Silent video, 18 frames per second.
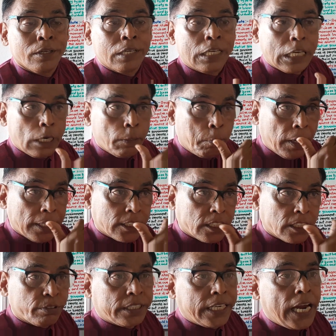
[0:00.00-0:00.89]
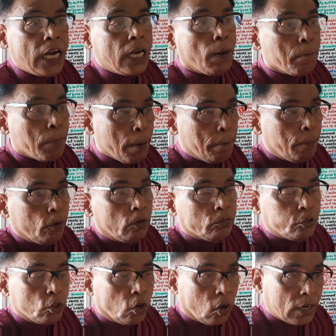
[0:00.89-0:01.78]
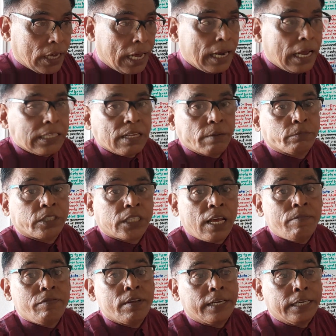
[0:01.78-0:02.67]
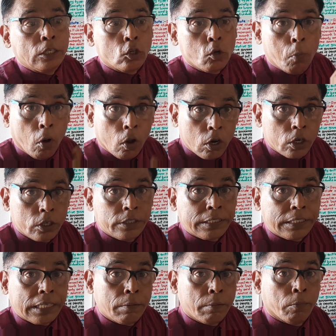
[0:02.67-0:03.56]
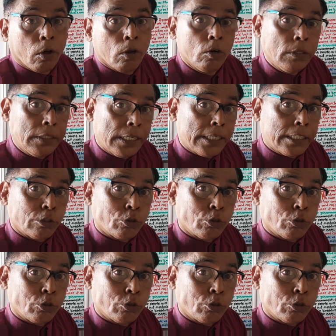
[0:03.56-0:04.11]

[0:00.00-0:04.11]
In place of state, people should organize themselves into voluntary